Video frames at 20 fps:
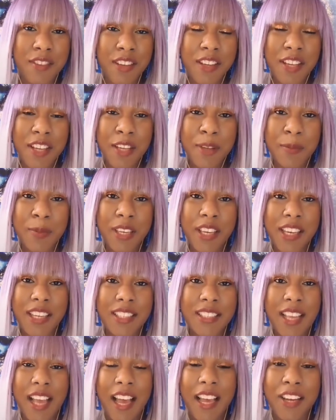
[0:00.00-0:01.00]
because
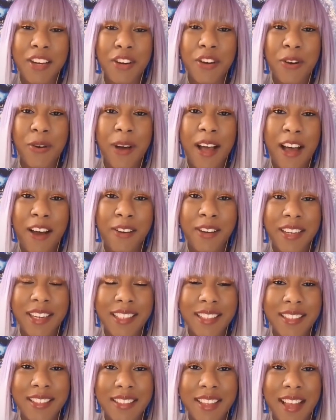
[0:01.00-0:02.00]
I know how it
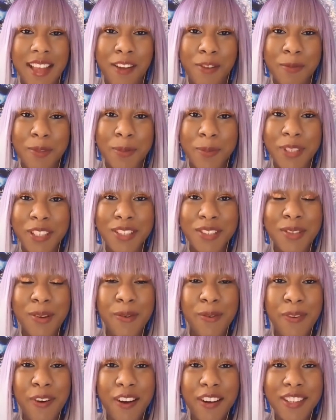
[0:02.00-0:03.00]
has helped me so
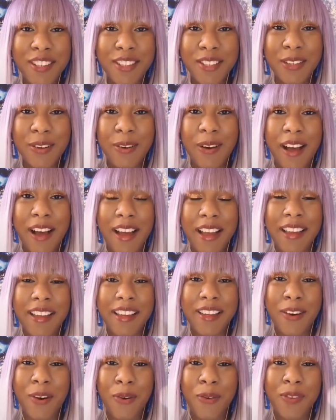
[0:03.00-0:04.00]
far. So, I
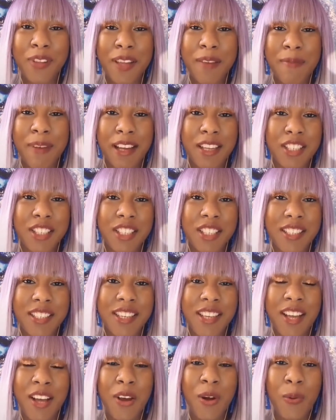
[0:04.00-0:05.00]
could only imagine
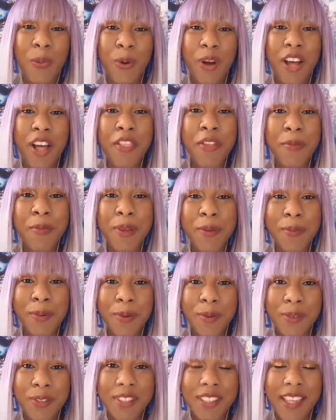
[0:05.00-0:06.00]
what other people
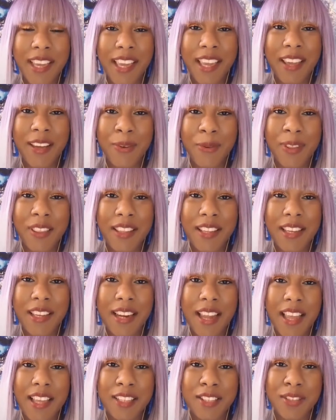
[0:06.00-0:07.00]
will take with it
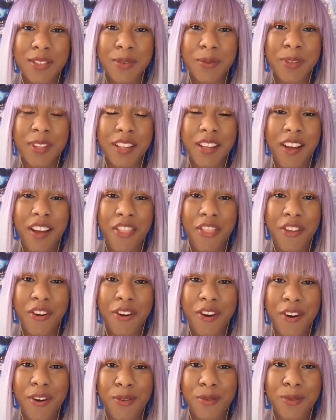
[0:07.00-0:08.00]
and do with it on their
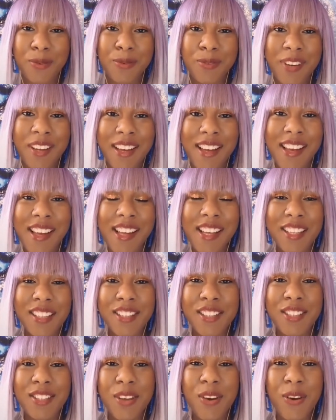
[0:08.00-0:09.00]
own.
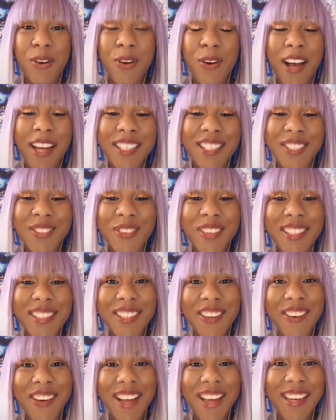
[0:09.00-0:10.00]
So I just wanted to go
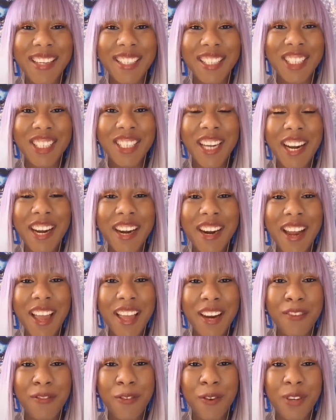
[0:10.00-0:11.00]
ahead and share, and
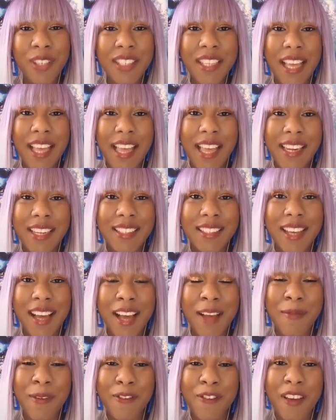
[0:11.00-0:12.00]
of course at any
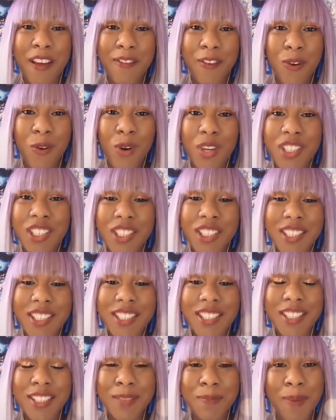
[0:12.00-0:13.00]
time if you have a question,
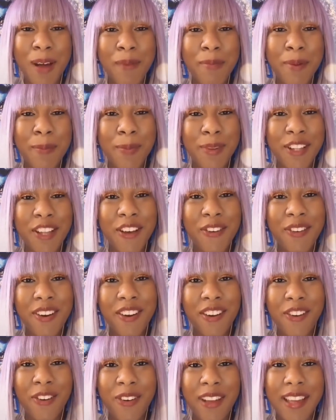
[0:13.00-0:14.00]
just pop it below and I'll
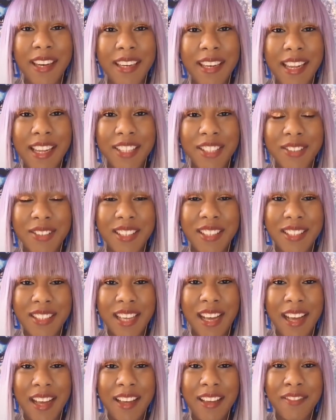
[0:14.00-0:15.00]
go ahead and answer it
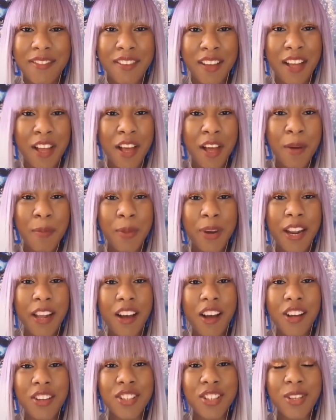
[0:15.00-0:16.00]
live. But I
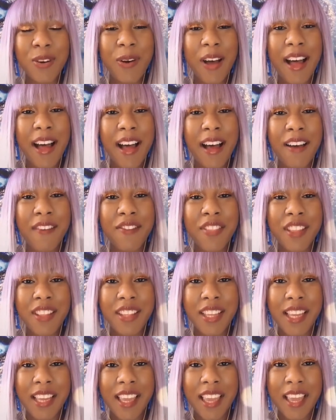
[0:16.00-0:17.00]
also have the
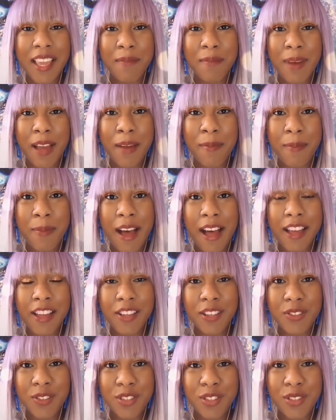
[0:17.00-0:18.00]
link in my
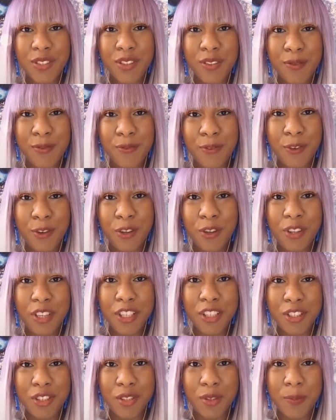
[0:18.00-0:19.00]
bio to the full
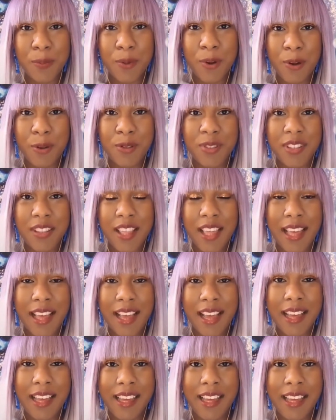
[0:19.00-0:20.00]
intro post that I